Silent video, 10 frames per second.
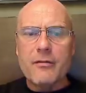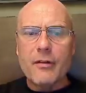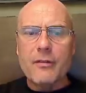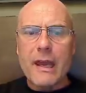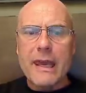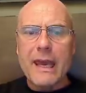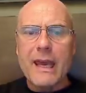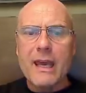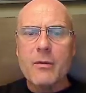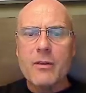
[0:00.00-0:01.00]
involving a
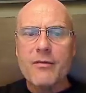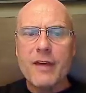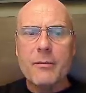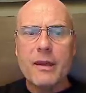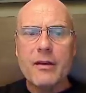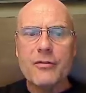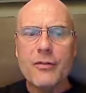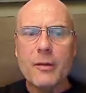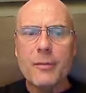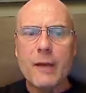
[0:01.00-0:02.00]
gag with a fake penis
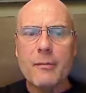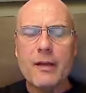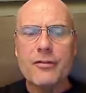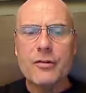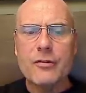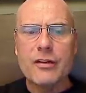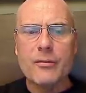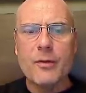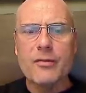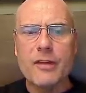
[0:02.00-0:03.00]
followed by a male student
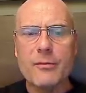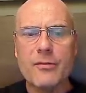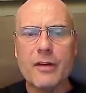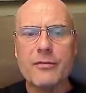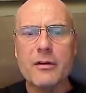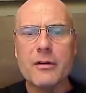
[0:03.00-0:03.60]
exposing himself.